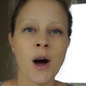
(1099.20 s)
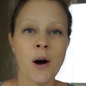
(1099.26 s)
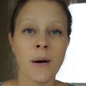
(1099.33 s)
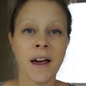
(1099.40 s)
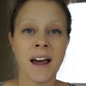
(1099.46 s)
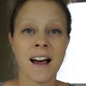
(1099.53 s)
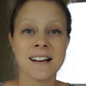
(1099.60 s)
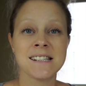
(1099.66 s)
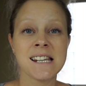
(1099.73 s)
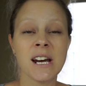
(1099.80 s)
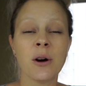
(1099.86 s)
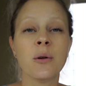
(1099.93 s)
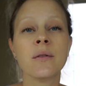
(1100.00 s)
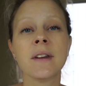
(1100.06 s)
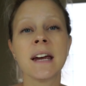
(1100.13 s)
okay, guys,
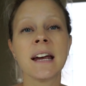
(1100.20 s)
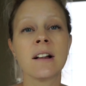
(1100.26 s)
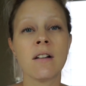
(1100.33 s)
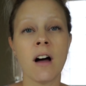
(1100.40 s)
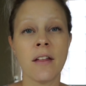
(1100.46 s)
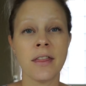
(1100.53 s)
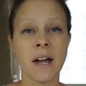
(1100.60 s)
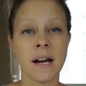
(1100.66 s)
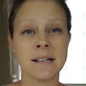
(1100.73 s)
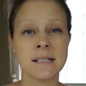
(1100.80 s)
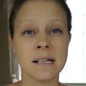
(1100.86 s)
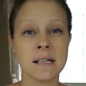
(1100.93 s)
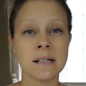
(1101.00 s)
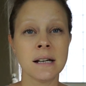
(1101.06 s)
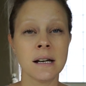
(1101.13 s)
the only cloth that I
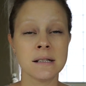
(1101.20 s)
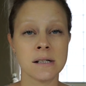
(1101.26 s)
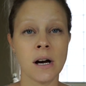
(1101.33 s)
didn't